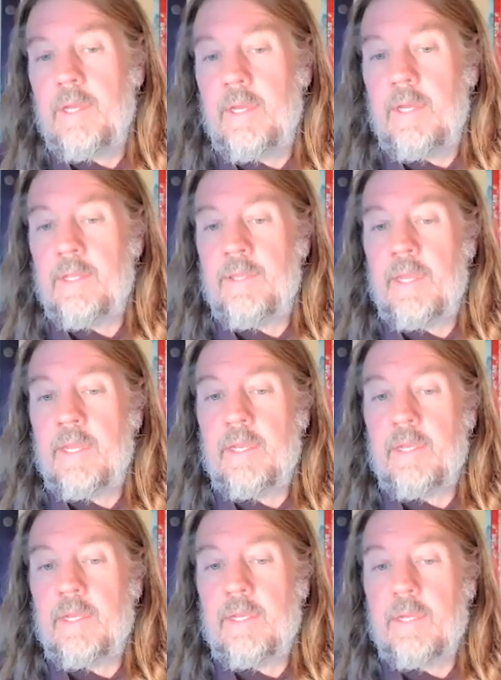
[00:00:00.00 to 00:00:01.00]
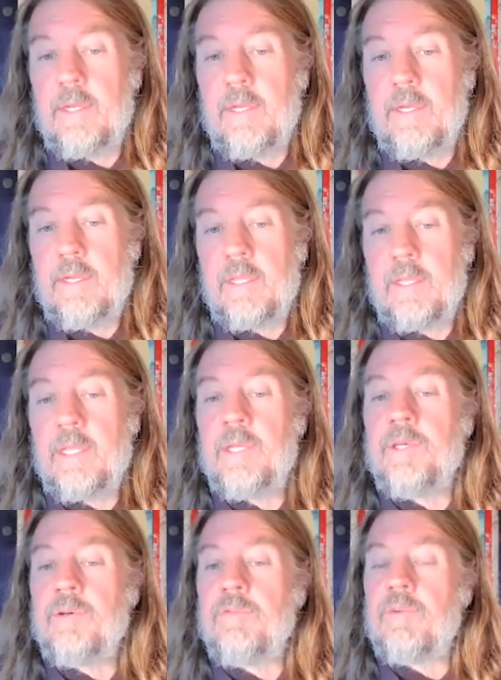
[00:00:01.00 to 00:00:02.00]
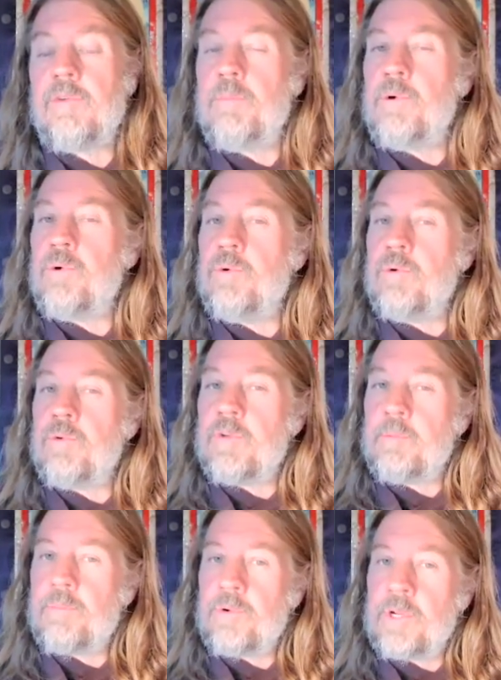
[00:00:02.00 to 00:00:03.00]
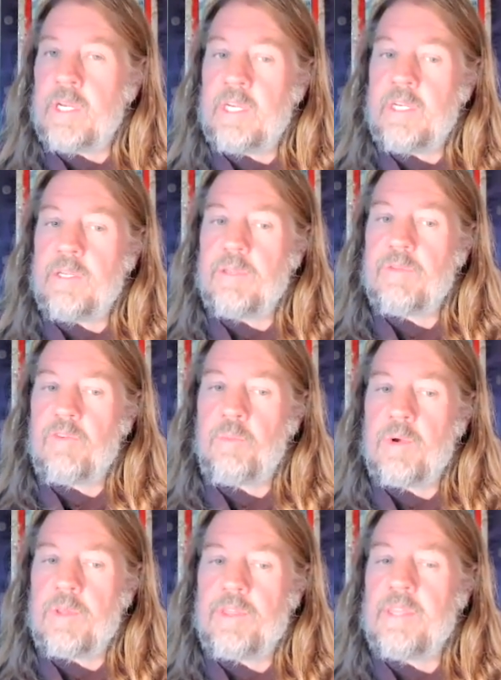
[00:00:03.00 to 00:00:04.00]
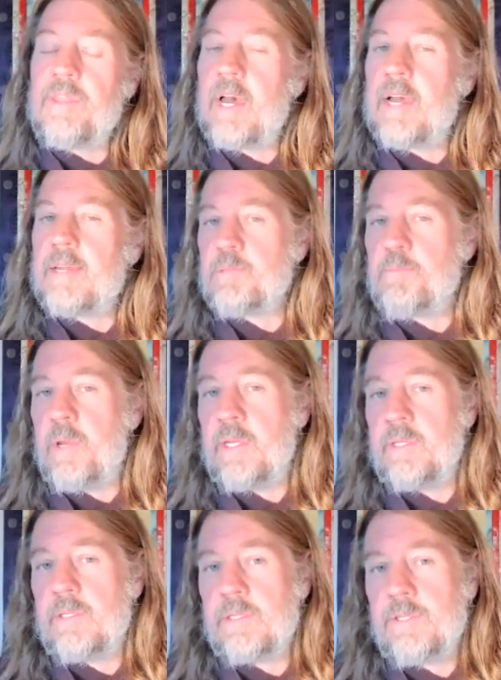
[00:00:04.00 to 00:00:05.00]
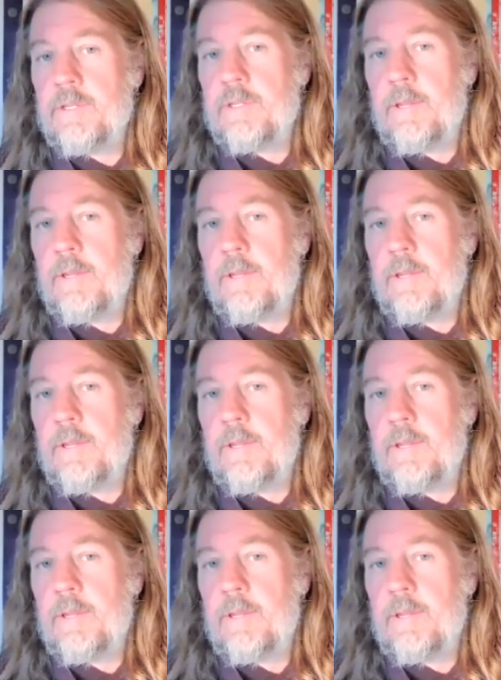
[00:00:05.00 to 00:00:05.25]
And they live and move and breathe from within that space,